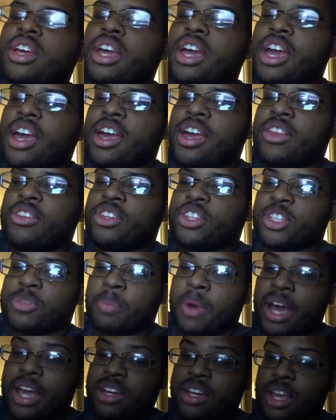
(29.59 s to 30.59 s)
And this is
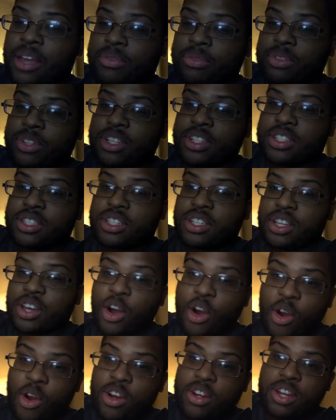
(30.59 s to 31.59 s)
by Netflix
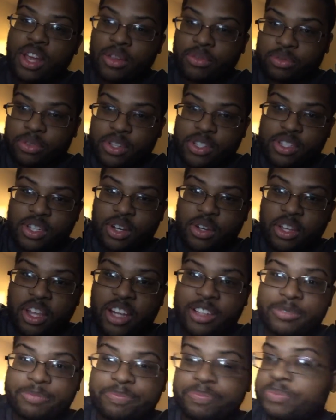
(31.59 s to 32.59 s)
on Netflix. So
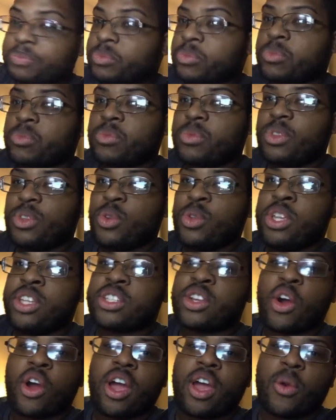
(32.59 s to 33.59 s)
yeah, let's
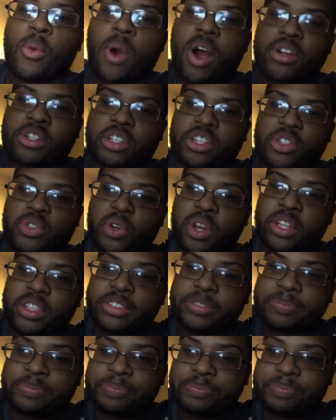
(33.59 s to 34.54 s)
go ahead and watch this trailer.